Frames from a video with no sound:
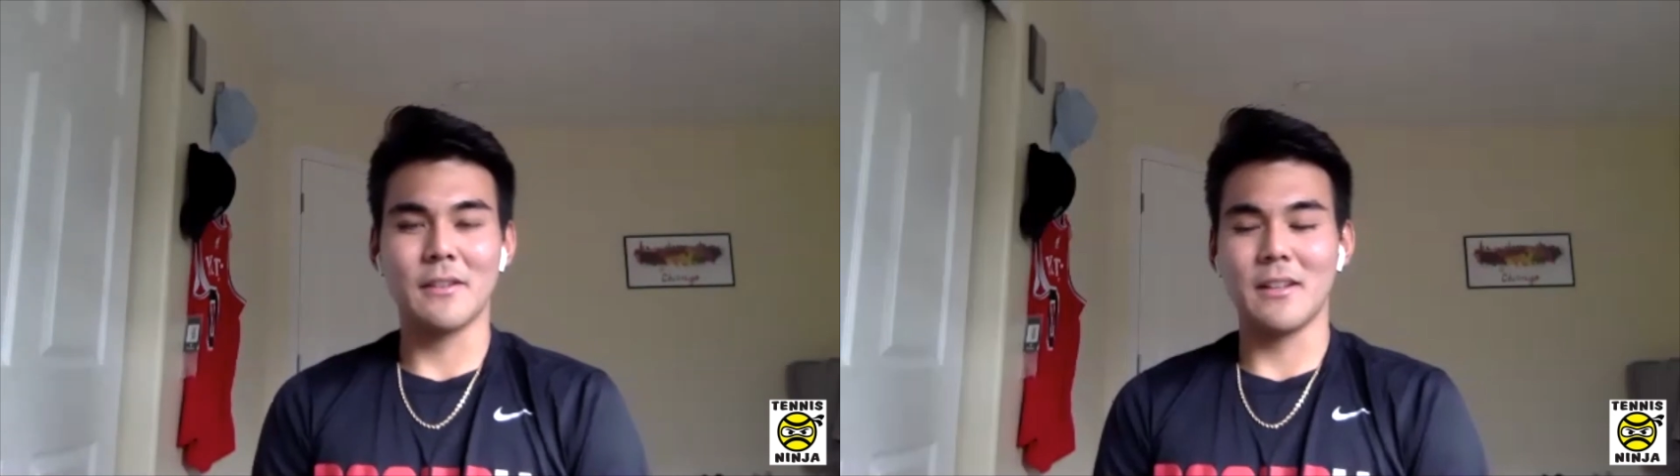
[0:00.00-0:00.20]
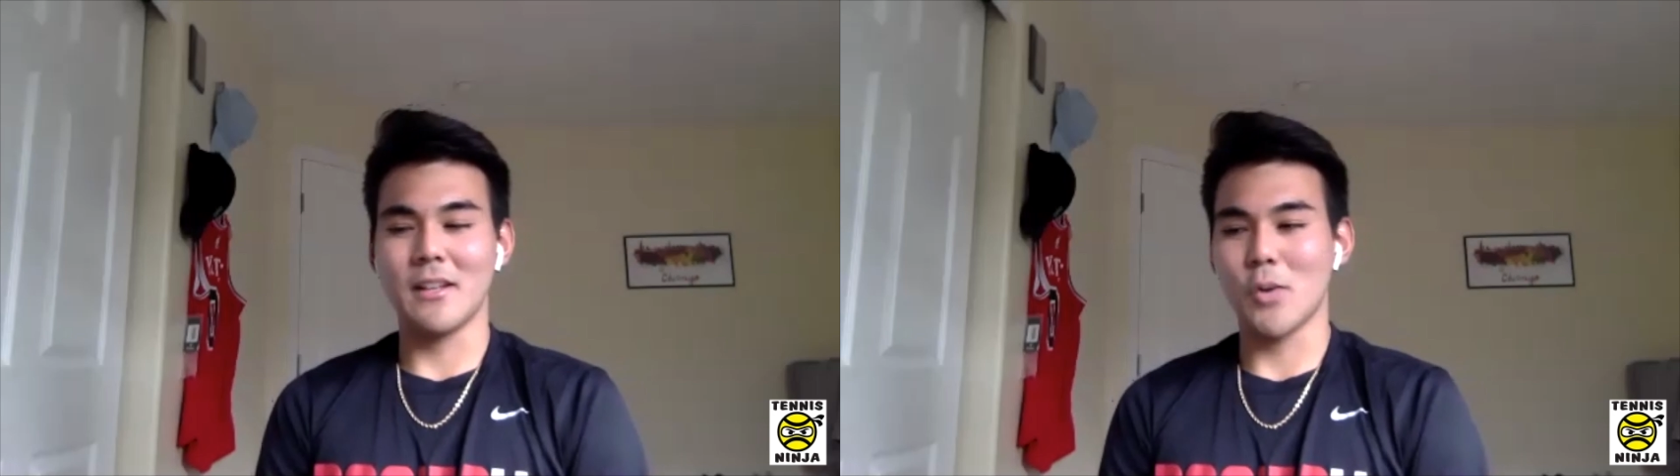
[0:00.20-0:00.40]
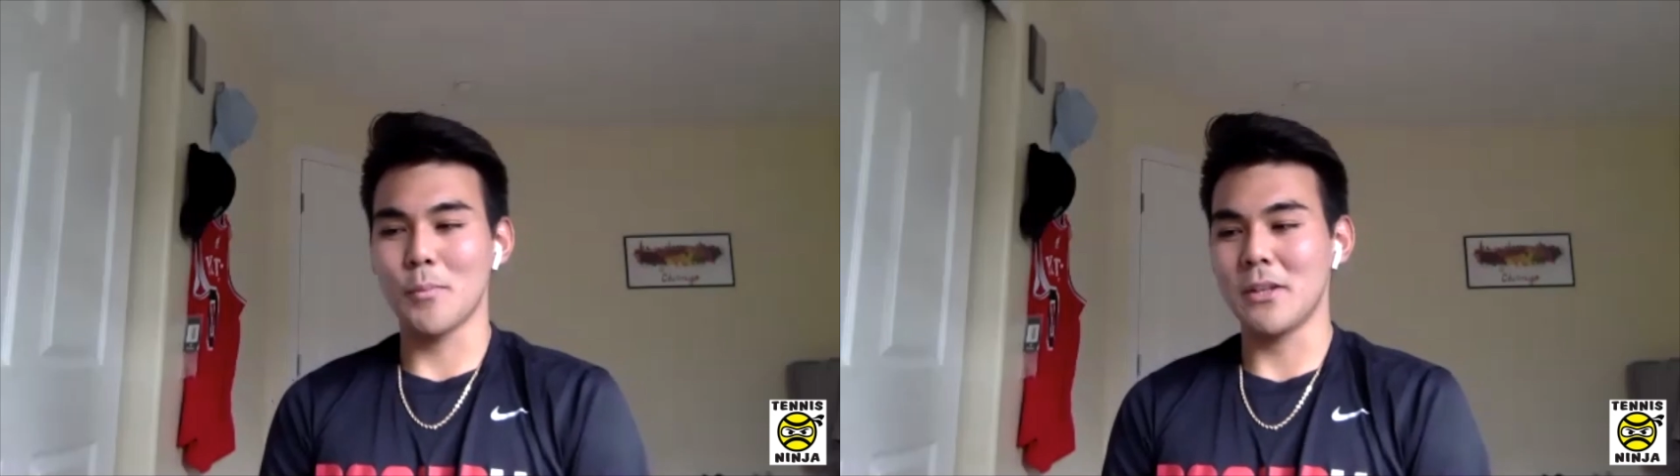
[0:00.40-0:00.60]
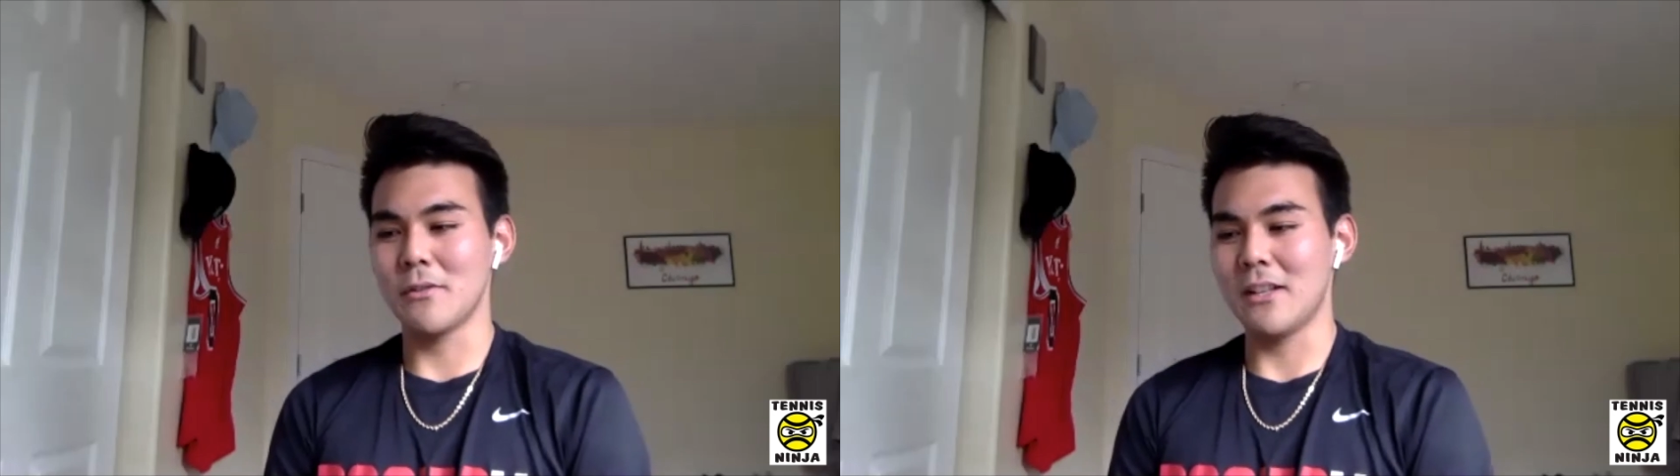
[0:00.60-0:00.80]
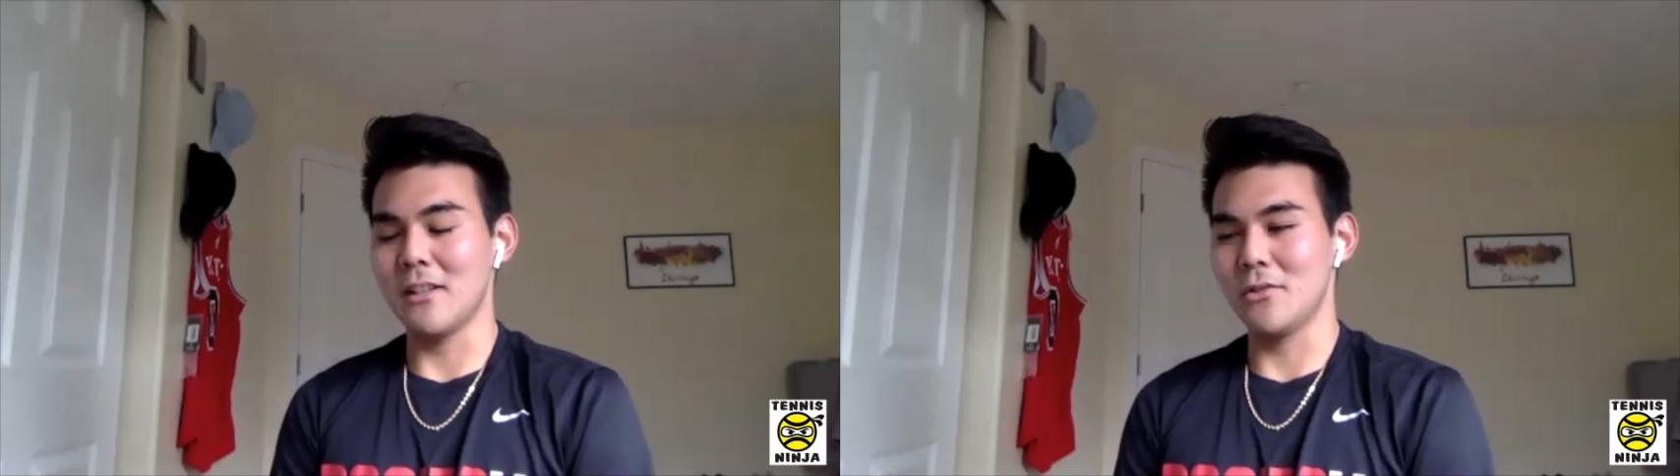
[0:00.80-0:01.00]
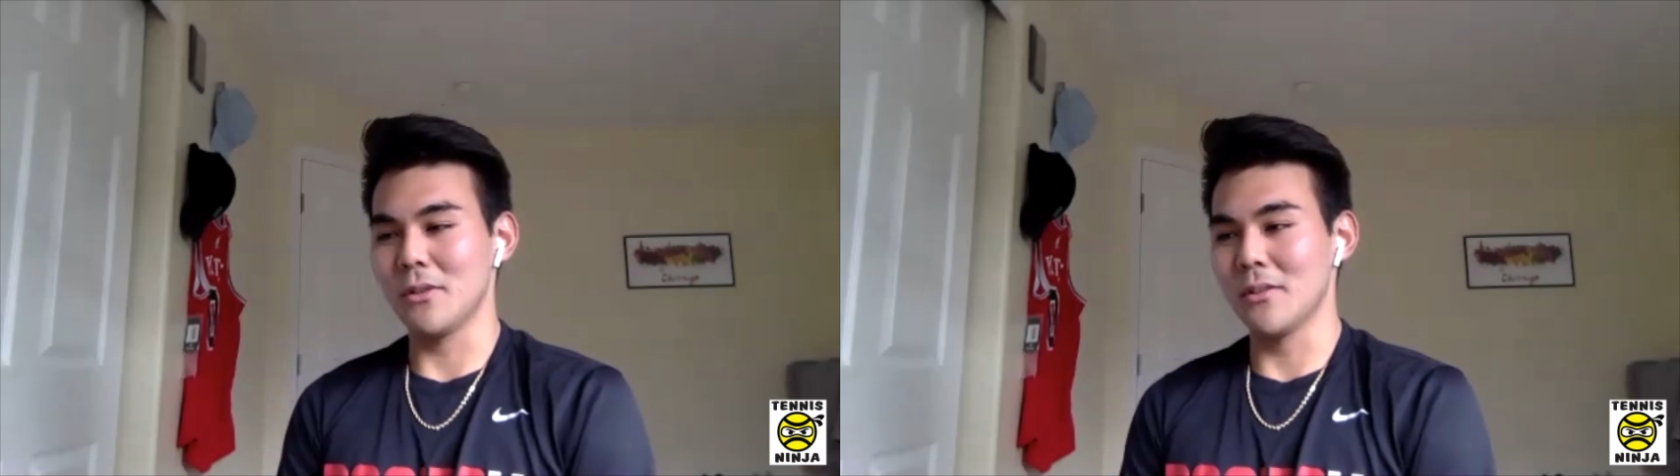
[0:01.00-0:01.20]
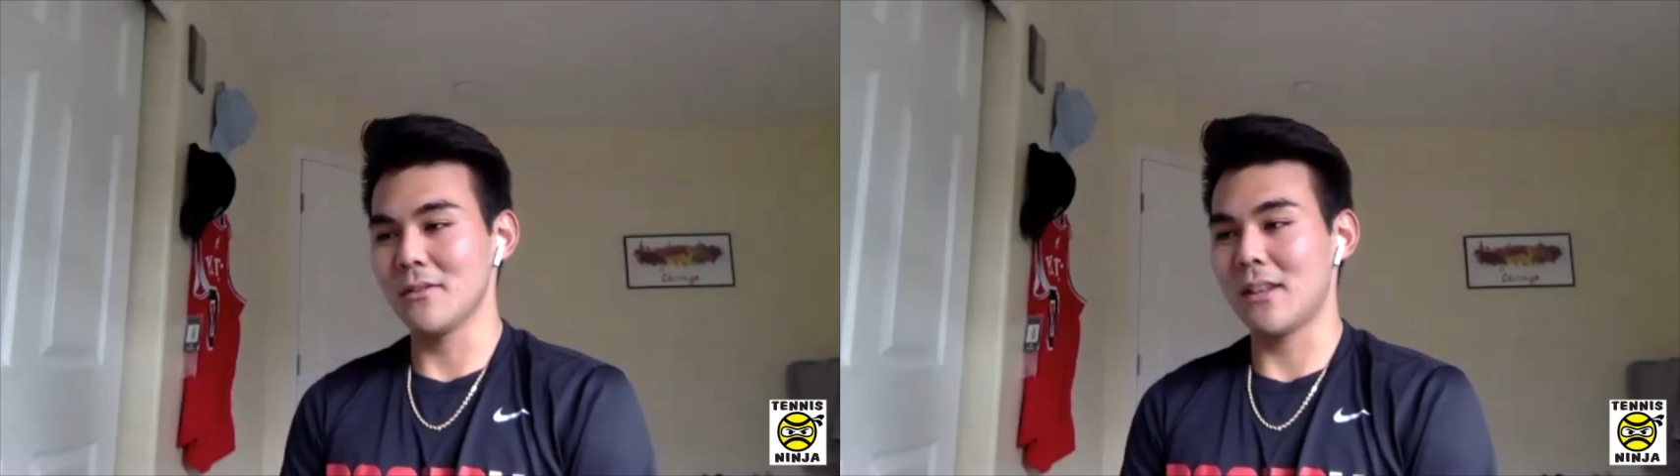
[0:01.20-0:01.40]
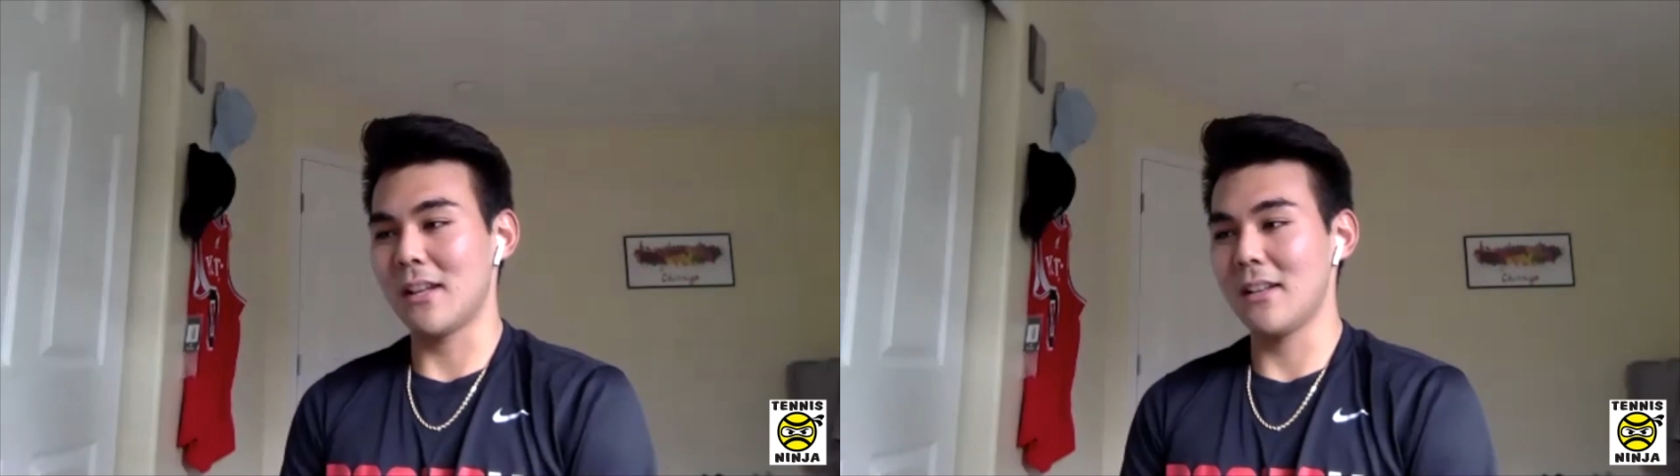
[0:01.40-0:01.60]
It helped me create
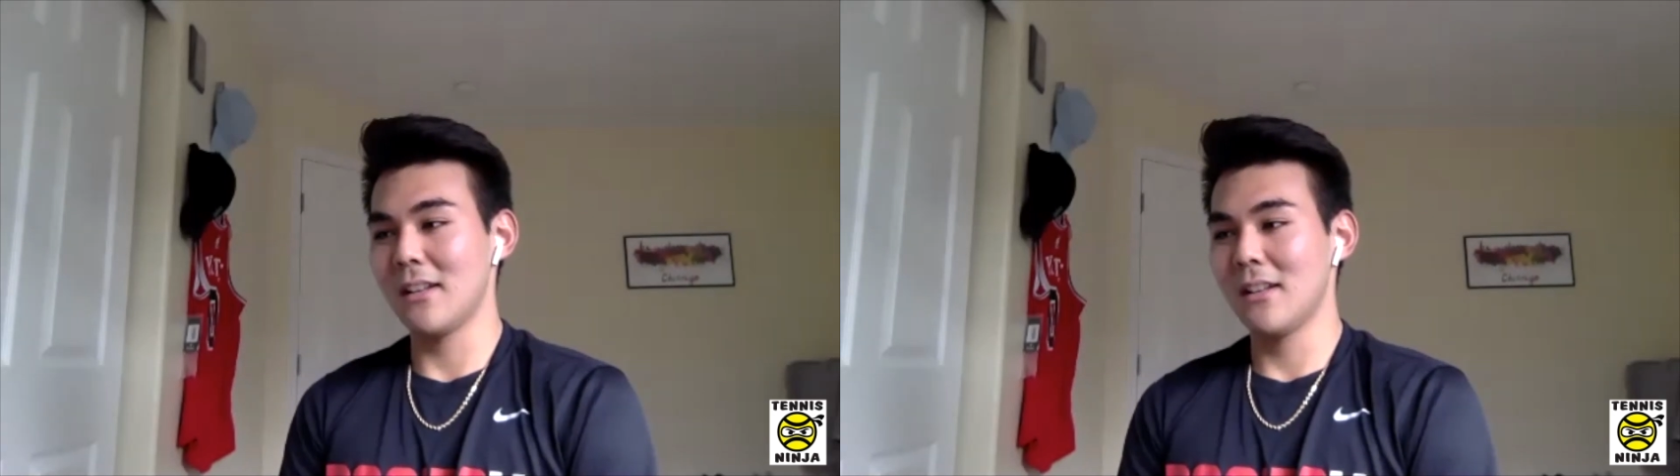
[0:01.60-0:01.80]
drills that